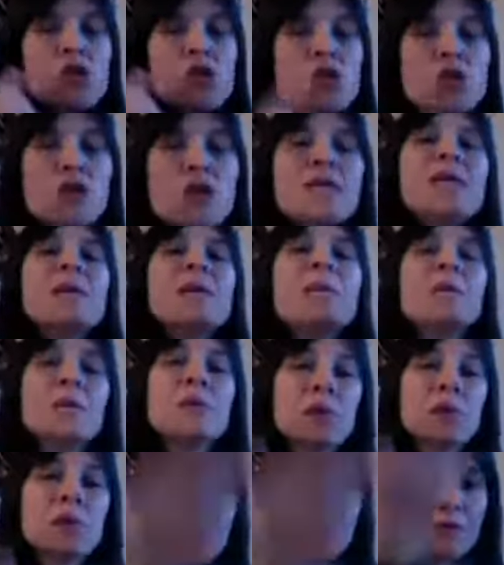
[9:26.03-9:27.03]
you keep
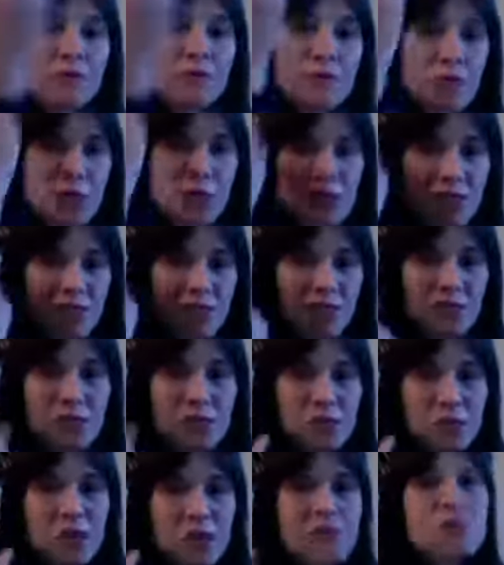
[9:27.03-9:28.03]
reinforcing
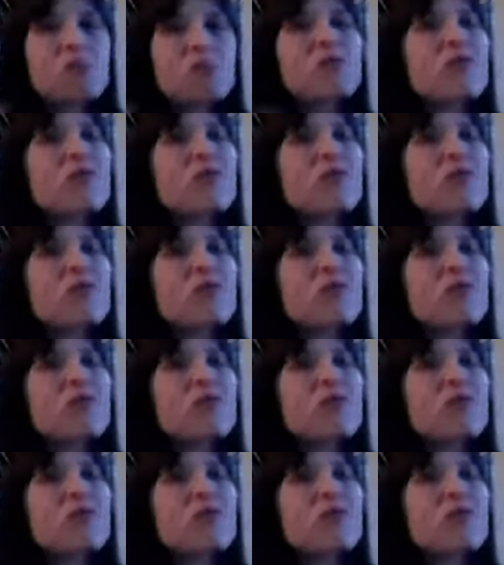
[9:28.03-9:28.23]
those beliefs.